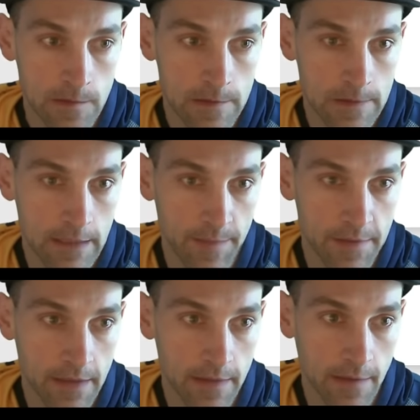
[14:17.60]
Snap's
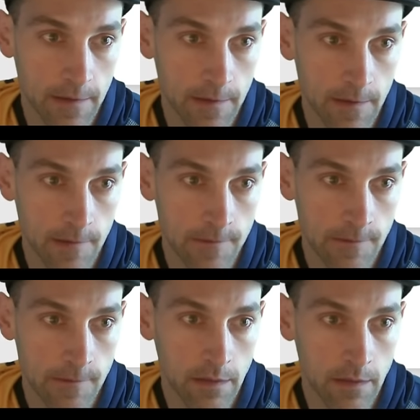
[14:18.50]
not that good.
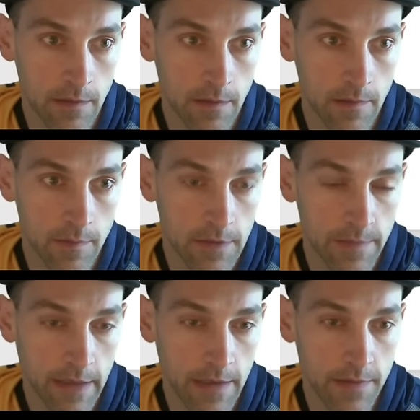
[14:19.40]

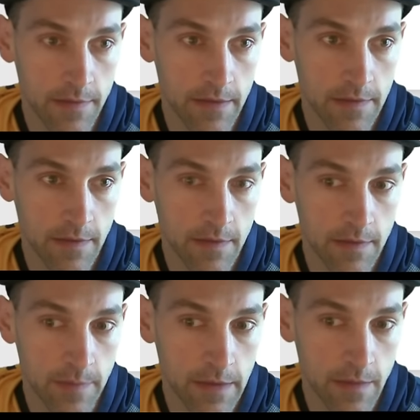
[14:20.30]
Prismatic Strands
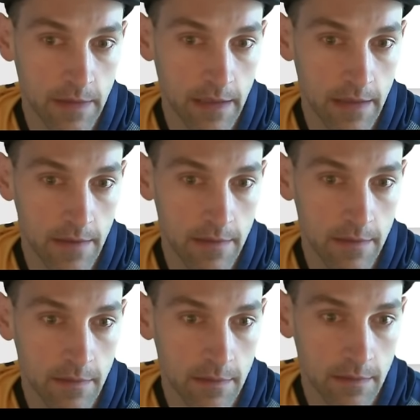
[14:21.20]
could be okay,
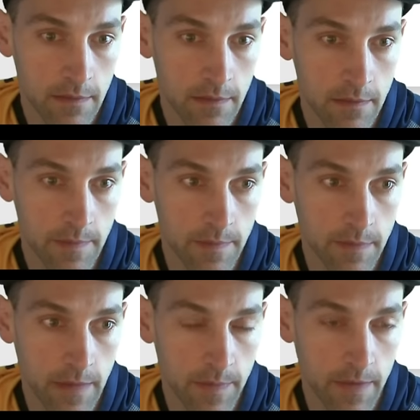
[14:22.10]

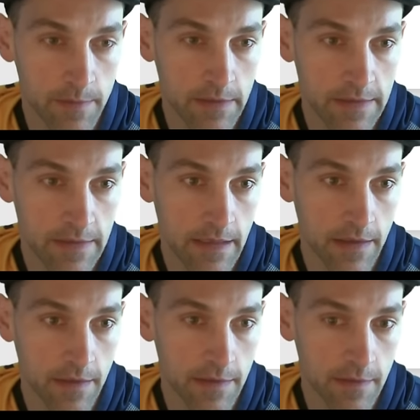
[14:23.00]
but probably isn't that
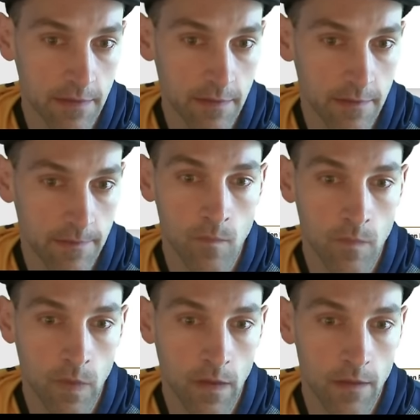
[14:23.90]
good.
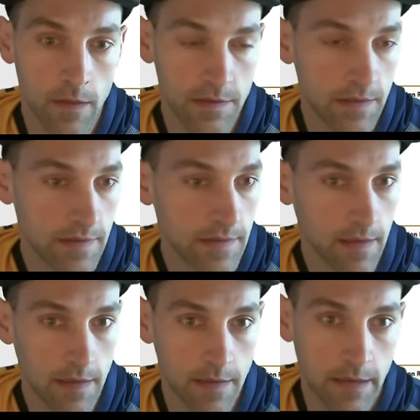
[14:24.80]
Let's just
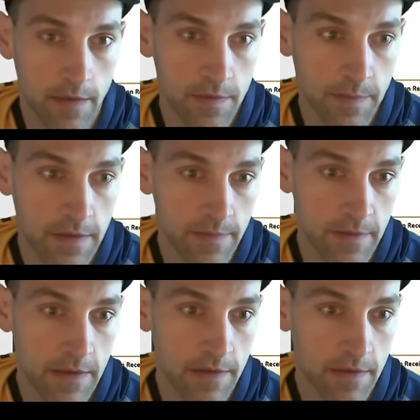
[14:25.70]
uh, counterspell them
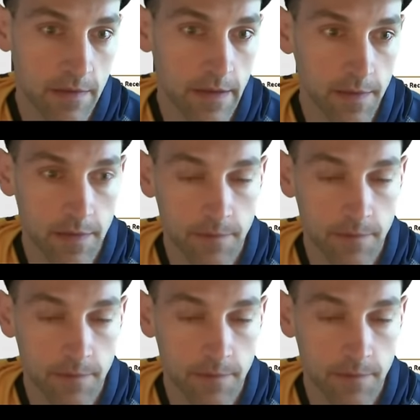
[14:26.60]
into the ground.